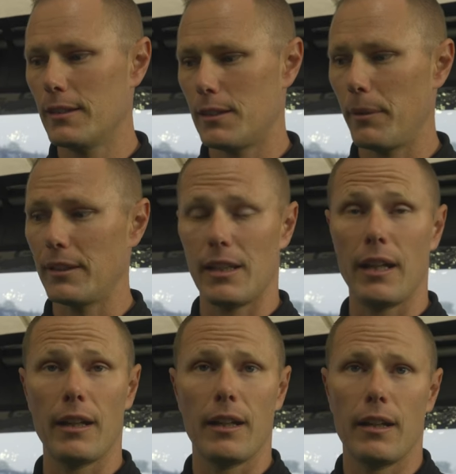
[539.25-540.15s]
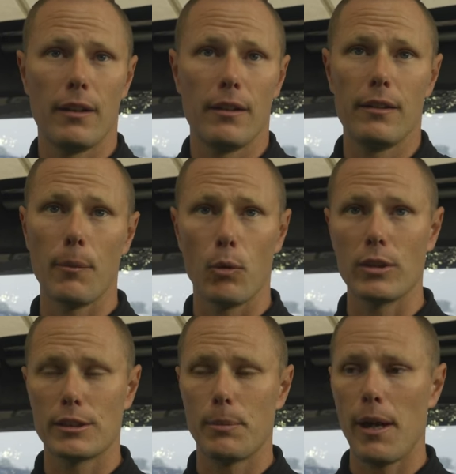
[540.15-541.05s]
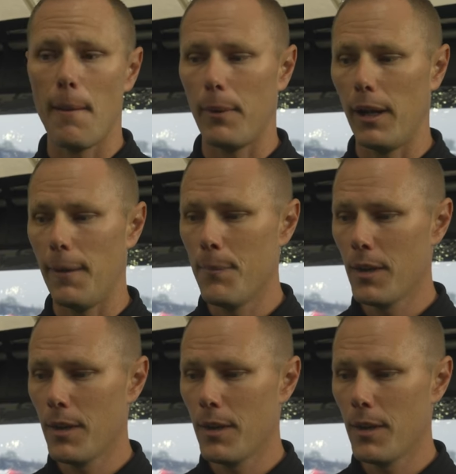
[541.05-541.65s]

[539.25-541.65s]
to be standing in the number one spot, but